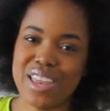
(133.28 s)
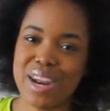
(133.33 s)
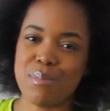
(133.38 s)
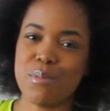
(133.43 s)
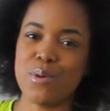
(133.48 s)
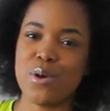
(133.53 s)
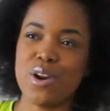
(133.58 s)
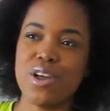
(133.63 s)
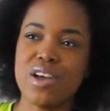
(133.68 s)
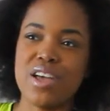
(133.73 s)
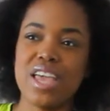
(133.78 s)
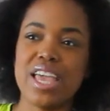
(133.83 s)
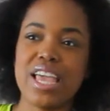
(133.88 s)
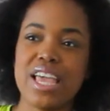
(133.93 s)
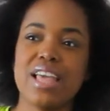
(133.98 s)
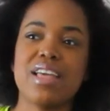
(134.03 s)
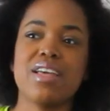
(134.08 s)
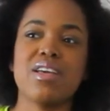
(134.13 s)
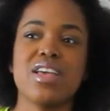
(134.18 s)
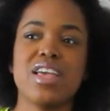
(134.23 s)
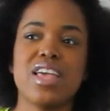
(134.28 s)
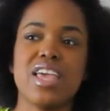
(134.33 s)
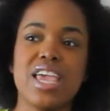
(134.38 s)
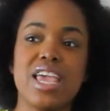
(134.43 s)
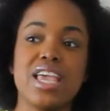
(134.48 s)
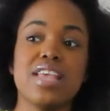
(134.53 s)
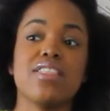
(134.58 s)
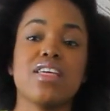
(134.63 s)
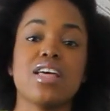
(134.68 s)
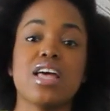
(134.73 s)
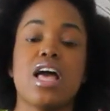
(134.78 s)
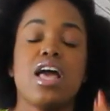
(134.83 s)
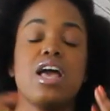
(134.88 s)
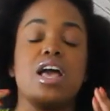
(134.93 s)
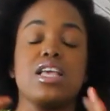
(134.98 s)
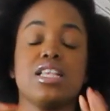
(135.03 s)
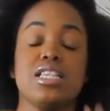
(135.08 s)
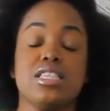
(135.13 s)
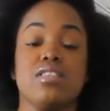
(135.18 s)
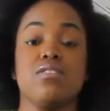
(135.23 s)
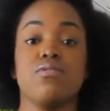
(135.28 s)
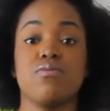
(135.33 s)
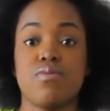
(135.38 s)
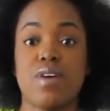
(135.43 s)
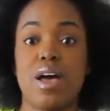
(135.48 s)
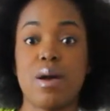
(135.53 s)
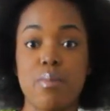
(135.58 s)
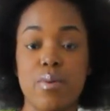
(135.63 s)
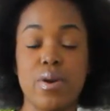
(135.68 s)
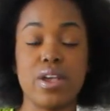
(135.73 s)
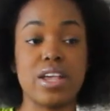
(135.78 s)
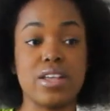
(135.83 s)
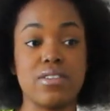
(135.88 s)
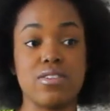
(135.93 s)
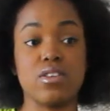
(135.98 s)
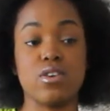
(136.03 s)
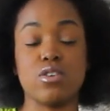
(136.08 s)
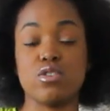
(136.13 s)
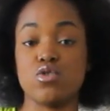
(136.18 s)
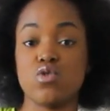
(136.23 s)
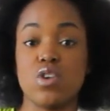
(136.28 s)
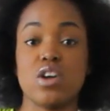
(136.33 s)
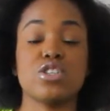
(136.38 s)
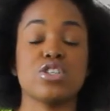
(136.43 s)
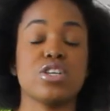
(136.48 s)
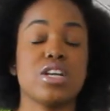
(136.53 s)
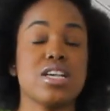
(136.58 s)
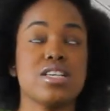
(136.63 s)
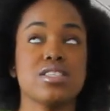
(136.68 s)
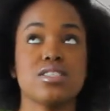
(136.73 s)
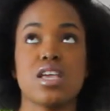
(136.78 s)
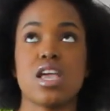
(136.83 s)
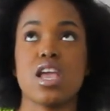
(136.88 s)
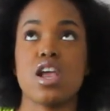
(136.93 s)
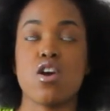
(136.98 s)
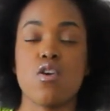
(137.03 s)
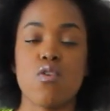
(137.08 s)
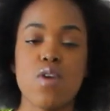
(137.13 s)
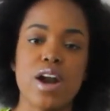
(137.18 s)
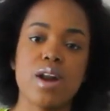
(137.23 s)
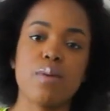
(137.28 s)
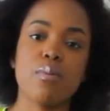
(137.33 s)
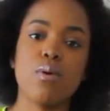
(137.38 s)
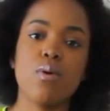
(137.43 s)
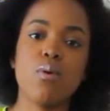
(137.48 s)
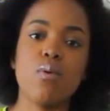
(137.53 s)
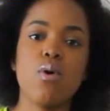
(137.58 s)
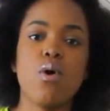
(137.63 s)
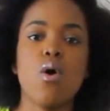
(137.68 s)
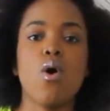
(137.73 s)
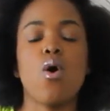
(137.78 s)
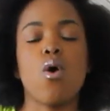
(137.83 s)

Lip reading: that I'm gonna, either the fabric and the construction is incredible,